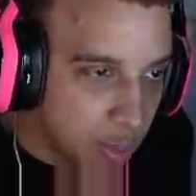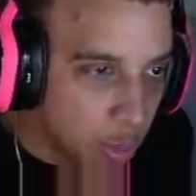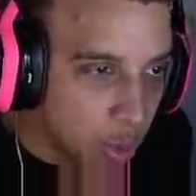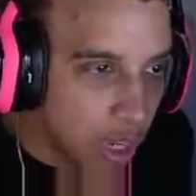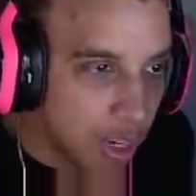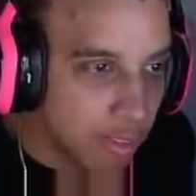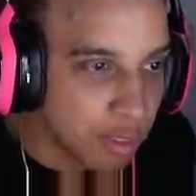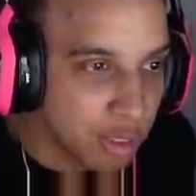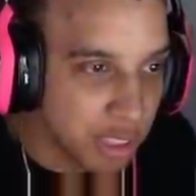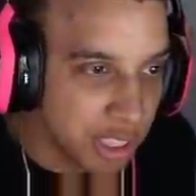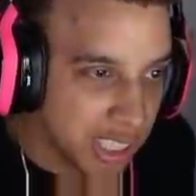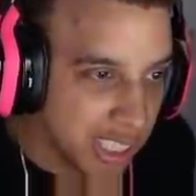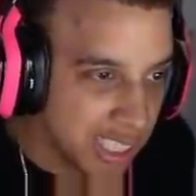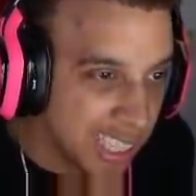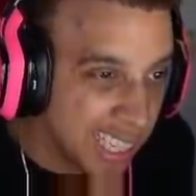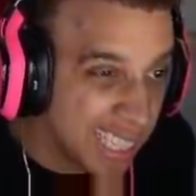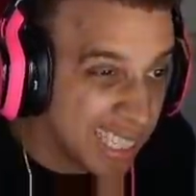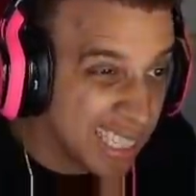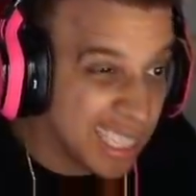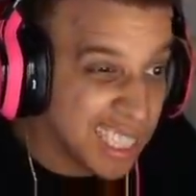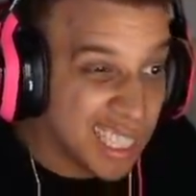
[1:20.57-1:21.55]
we'll ever see
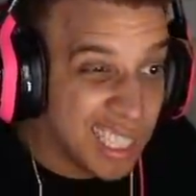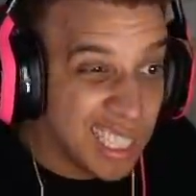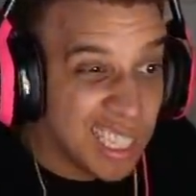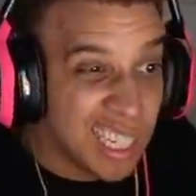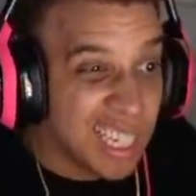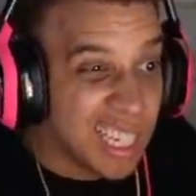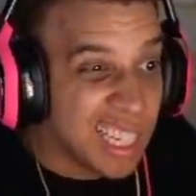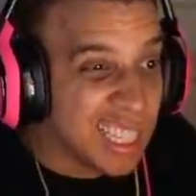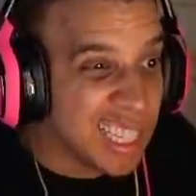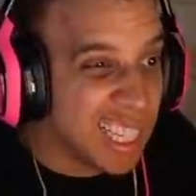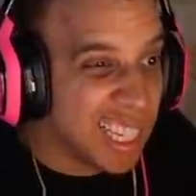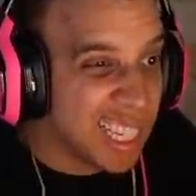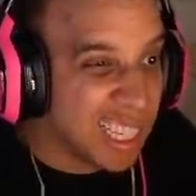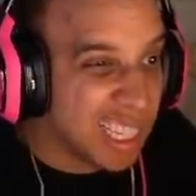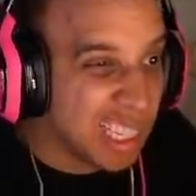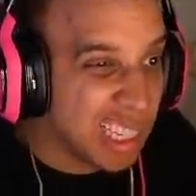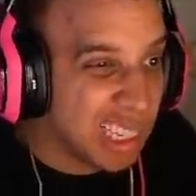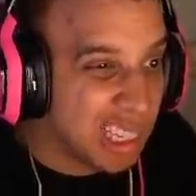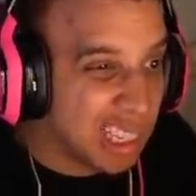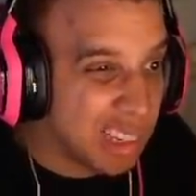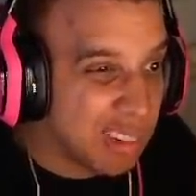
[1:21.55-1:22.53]
like a like
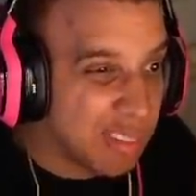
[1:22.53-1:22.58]
a, a